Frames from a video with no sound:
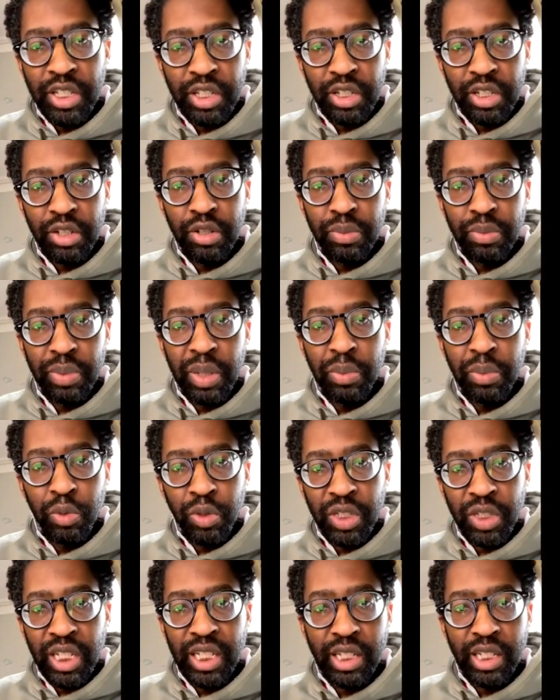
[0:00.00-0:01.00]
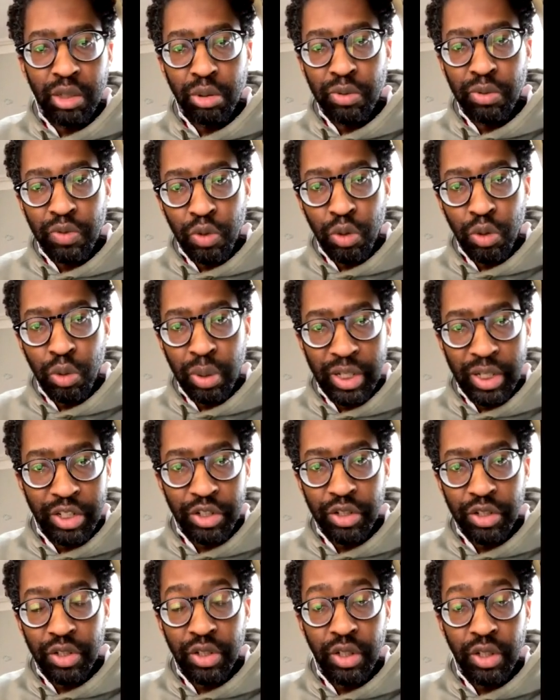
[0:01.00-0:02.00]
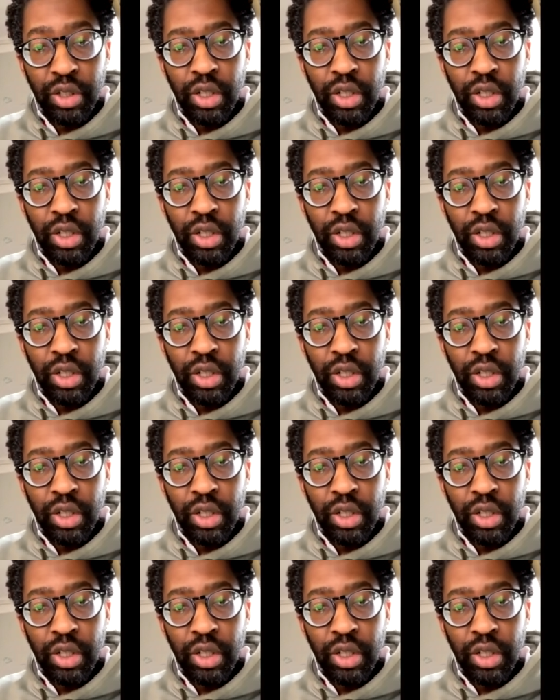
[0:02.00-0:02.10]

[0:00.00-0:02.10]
to be more detailed with your question.